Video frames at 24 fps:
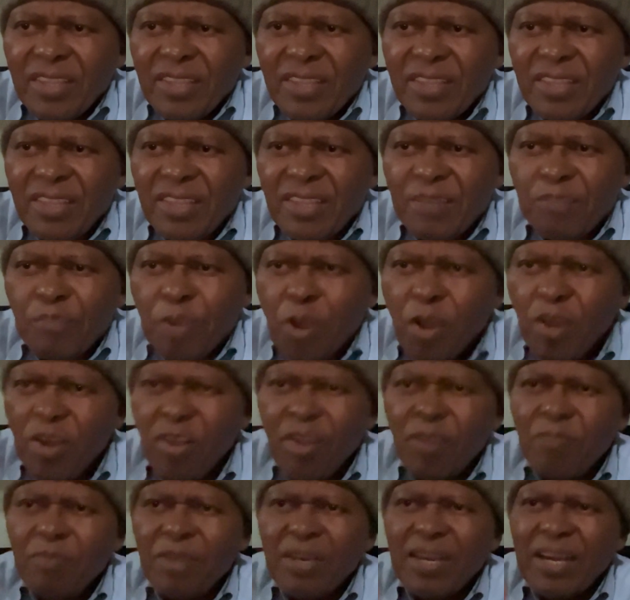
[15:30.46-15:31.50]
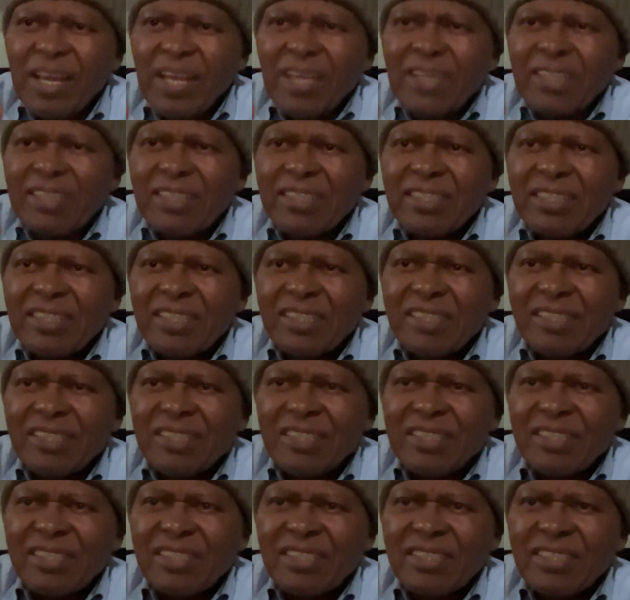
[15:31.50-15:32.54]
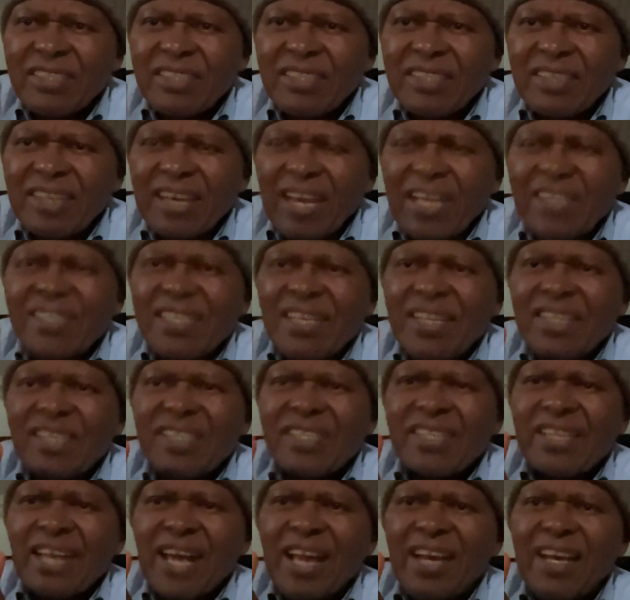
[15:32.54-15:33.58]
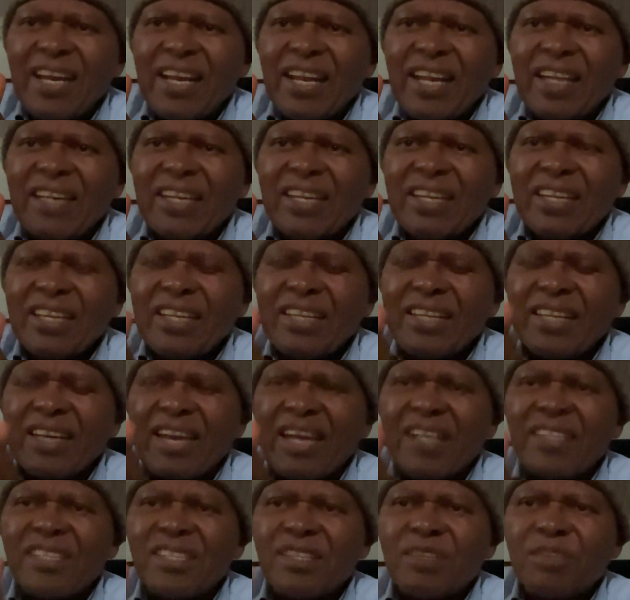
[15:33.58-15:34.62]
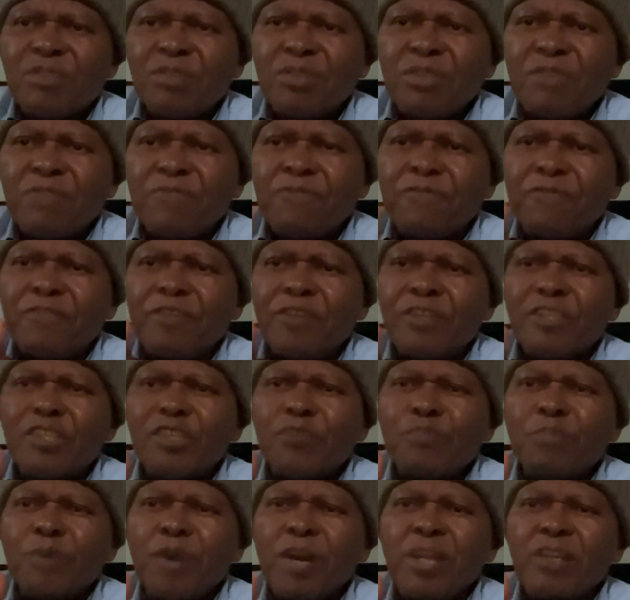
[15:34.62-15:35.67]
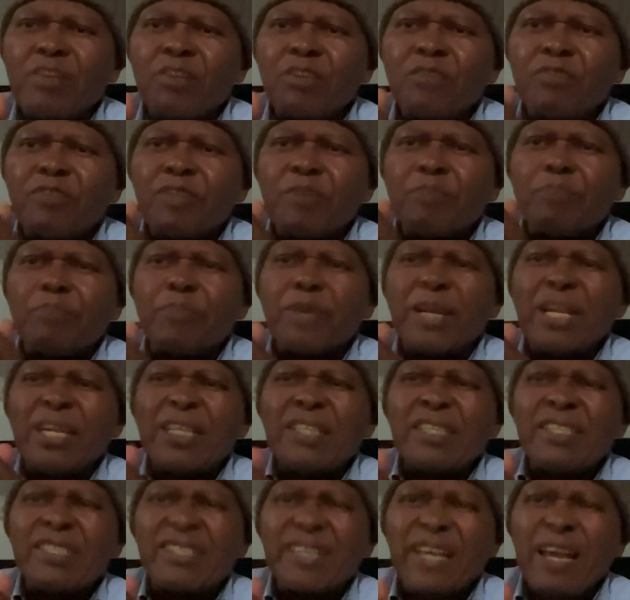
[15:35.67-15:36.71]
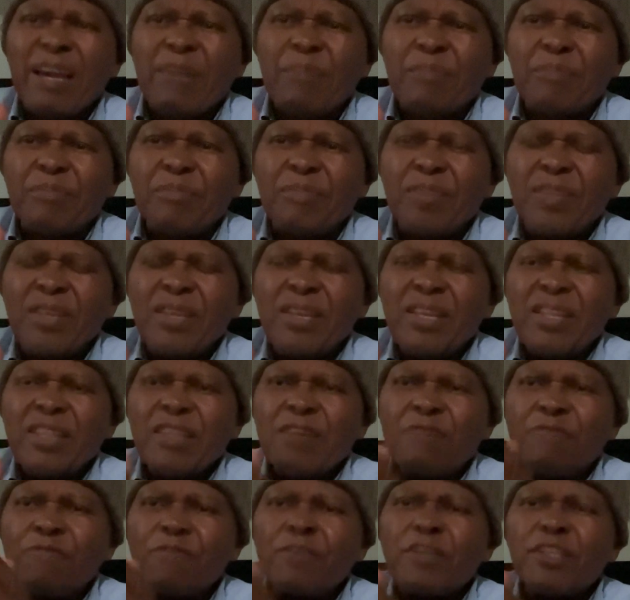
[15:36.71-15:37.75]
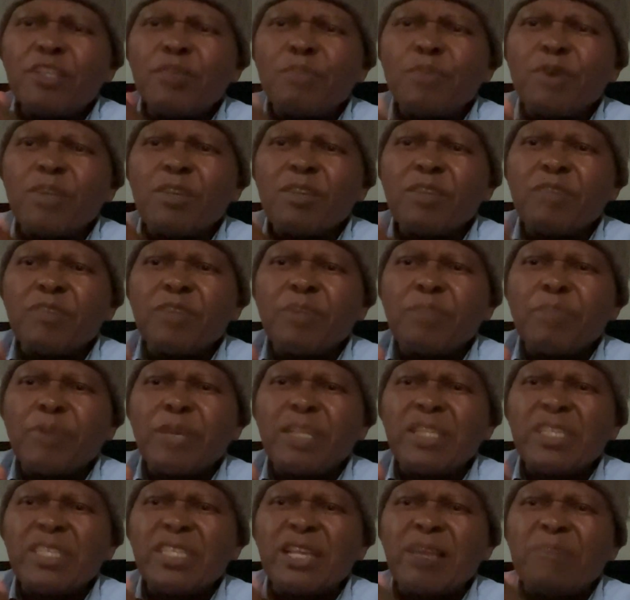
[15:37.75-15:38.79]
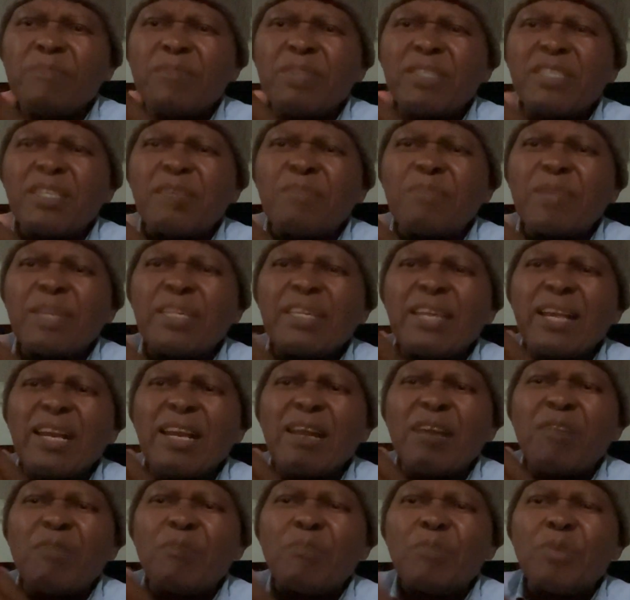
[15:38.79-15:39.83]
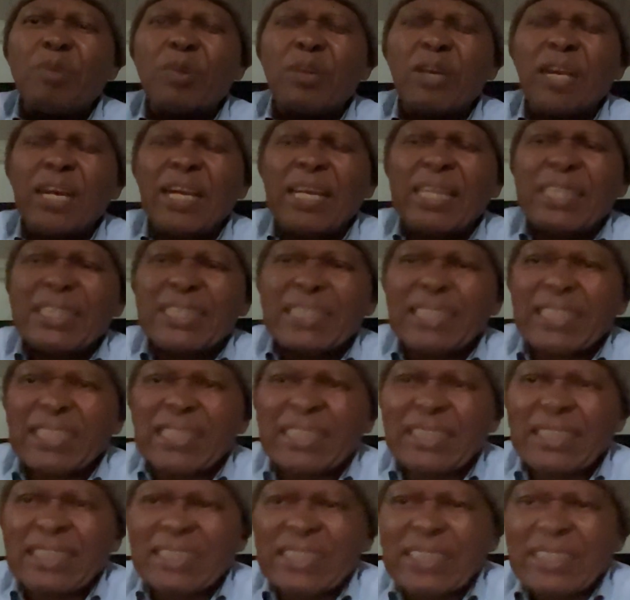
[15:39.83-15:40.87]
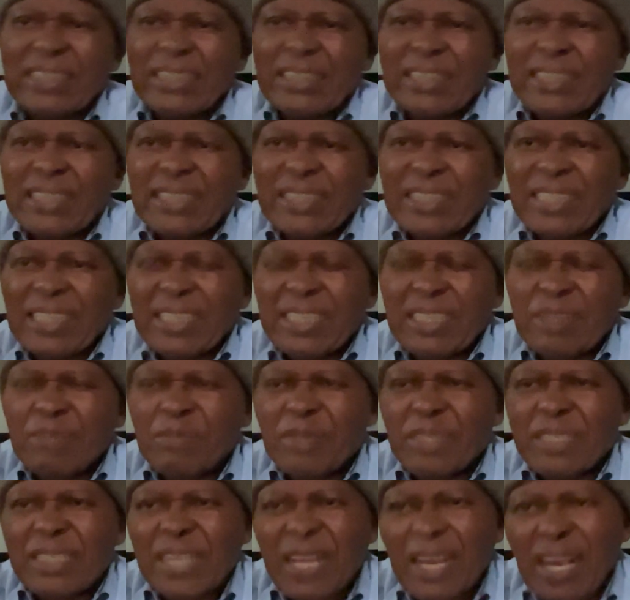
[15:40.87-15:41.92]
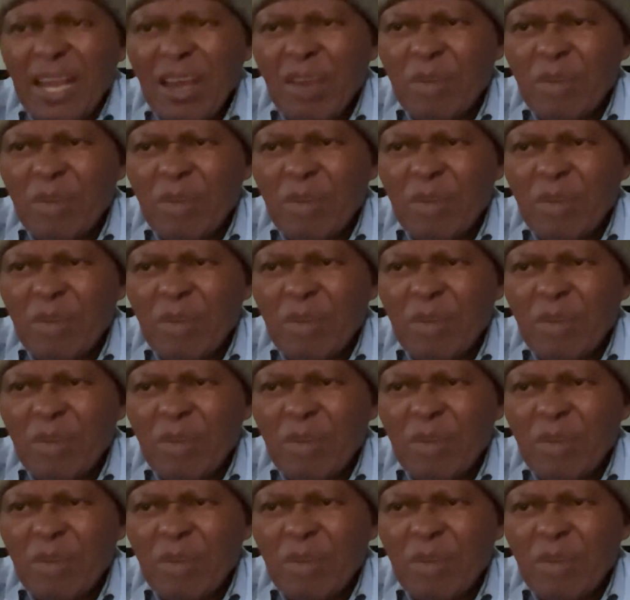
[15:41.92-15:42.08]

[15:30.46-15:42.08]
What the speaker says: the poliomyelitis gets extended and it gets to the first part of the brainstem, the first part of the brainstem is the medulla oblongata. And the medulla